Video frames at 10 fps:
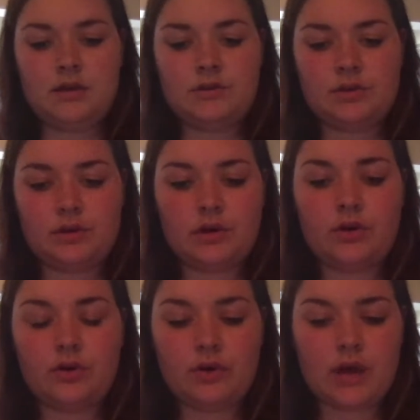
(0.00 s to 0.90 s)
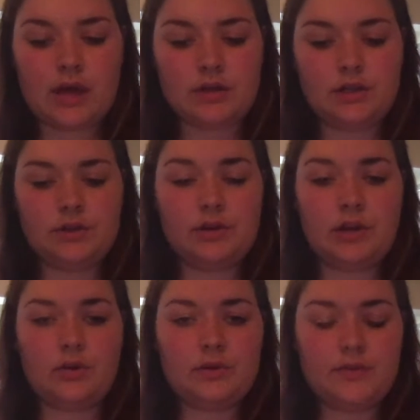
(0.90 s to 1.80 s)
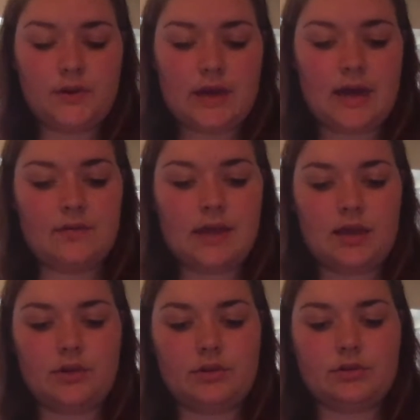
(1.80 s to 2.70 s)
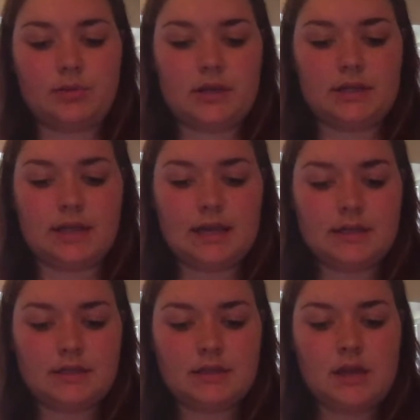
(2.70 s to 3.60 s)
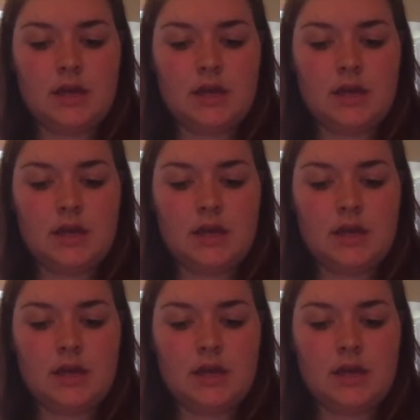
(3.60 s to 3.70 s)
So, how do you know if you have ankylosing spondylitis?